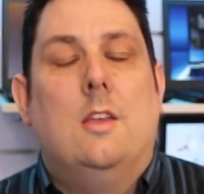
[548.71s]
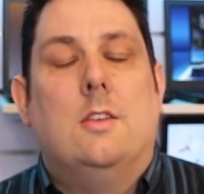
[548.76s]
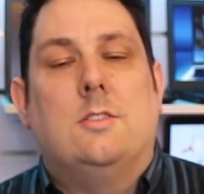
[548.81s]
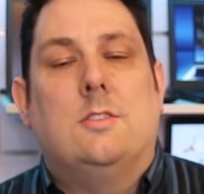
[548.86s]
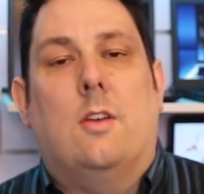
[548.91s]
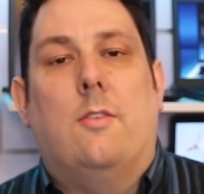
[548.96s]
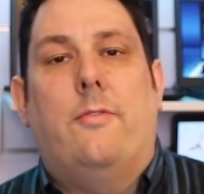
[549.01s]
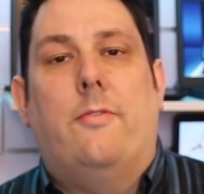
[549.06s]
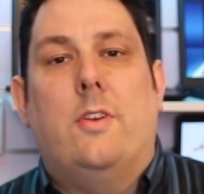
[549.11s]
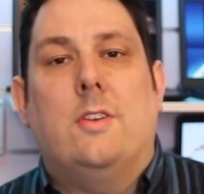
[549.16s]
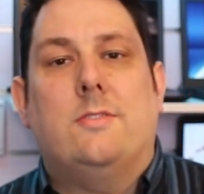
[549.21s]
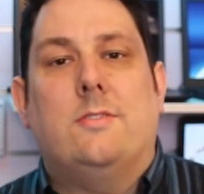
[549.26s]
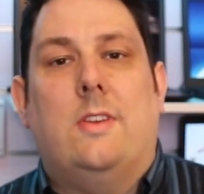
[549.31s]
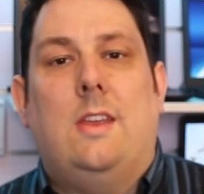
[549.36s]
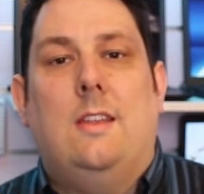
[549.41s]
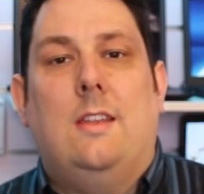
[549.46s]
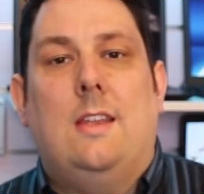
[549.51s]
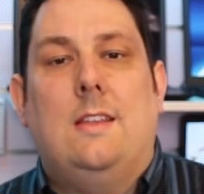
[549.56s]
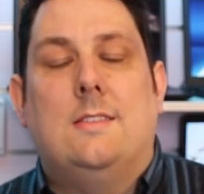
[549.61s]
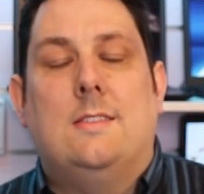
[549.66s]
So first thing
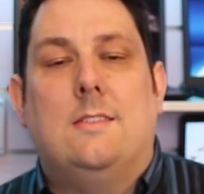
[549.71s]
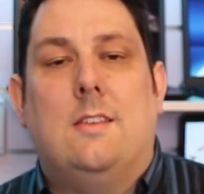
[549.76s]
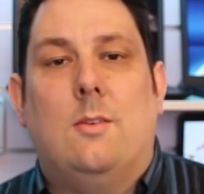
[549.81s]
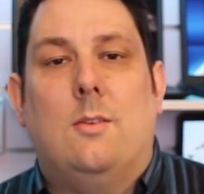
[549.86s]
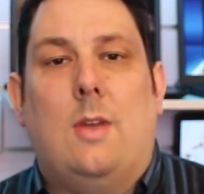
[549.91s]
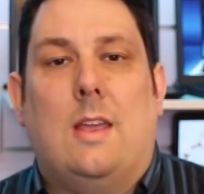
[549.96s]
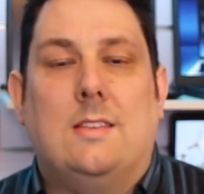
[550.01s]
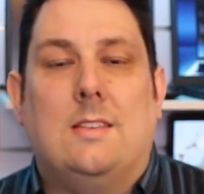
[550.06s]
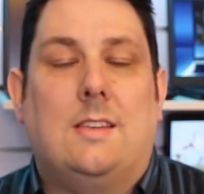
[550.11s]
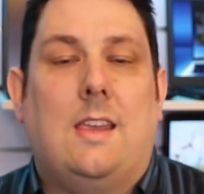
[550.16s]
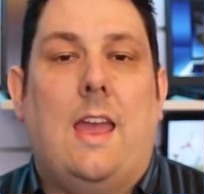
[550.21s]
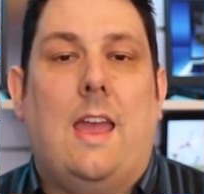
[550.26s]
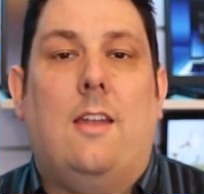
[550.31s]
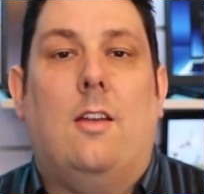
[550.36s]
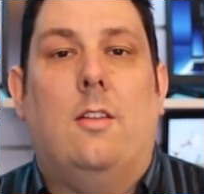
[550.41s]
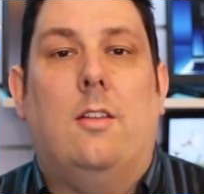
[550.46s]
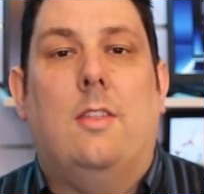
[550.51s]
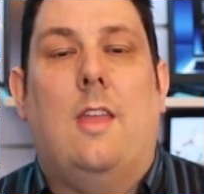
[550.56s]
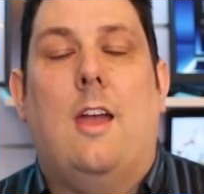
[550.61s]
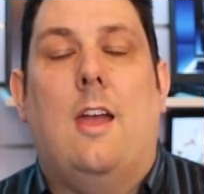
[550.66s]
you need to do is get
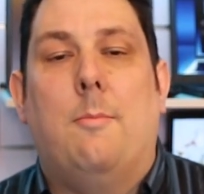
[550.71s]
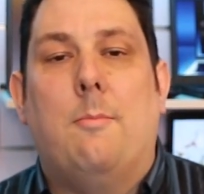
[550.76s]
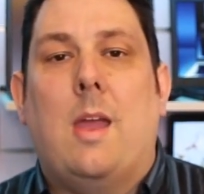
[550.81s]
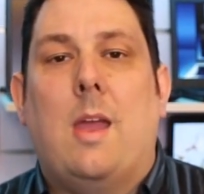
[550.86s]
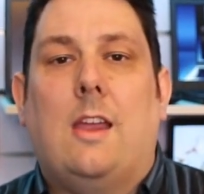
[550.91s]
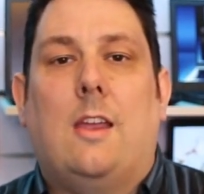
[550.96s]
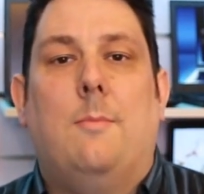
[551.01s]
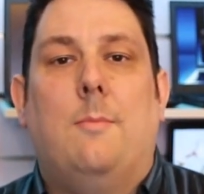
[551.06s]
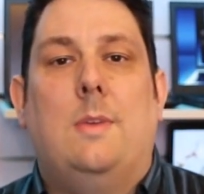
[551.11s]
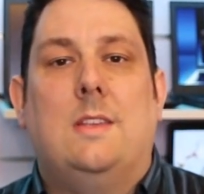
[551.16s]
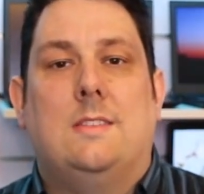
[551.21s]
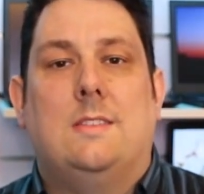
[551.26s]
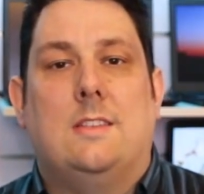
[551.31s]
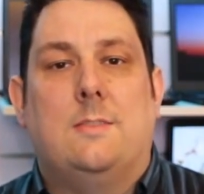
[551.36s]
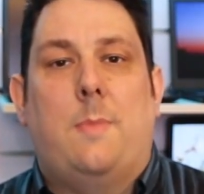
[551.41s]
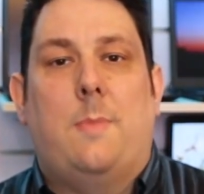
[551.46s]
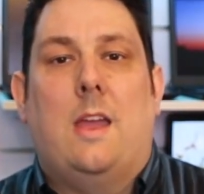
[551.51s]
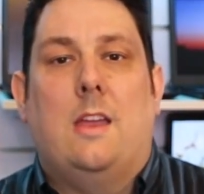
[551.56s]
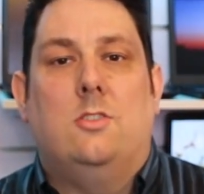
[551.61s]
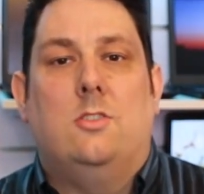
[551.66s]
on there and make a business
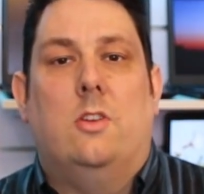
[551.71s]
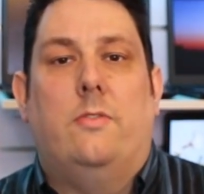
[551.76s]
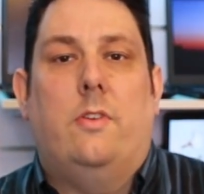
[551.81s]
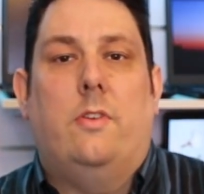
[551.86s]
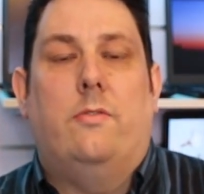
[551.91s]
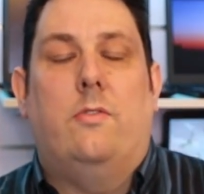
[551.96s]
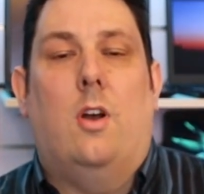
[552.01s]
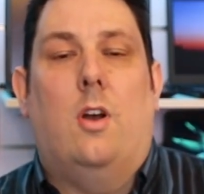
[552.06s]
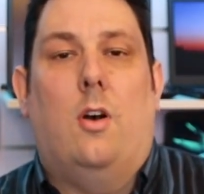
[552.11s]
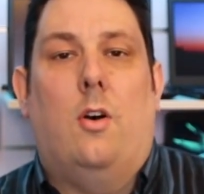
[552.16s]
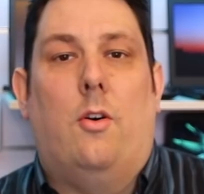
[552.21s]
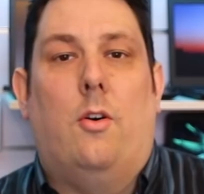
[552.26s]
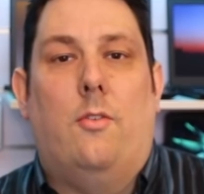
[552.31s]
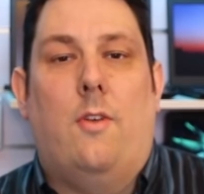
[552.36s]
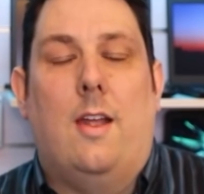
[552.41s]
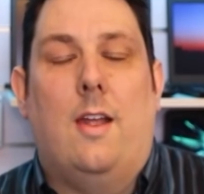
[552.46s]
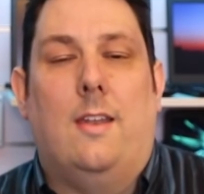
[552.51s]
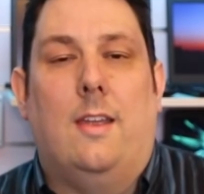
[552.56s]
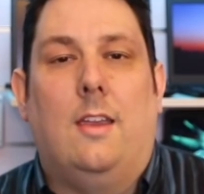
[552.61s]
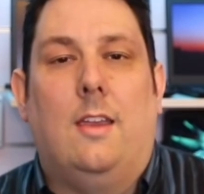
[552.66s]
page if you've not
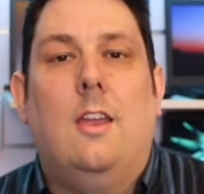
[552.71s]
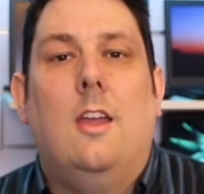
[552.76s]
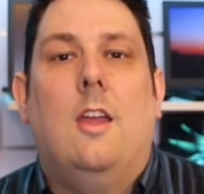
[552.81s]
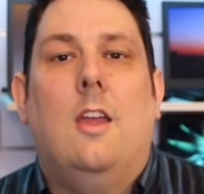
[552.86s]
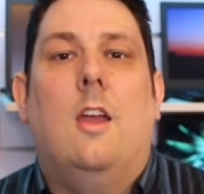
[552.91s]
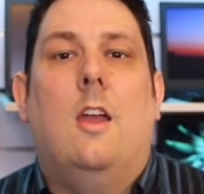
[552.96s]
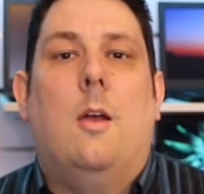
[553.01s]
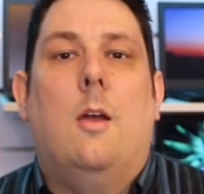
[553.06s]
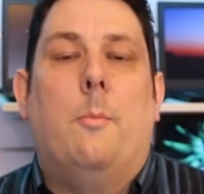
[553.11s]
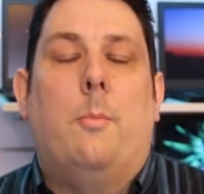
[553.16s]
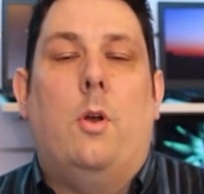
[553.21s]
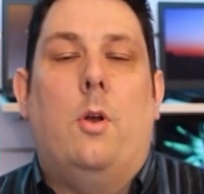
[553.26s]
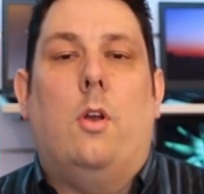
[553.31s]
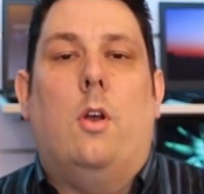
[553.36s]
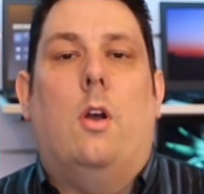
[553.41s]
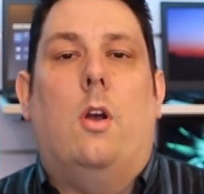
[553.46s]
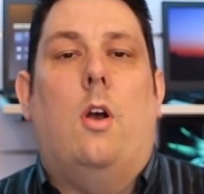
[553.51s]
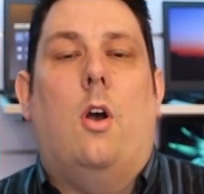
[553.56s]
already. Put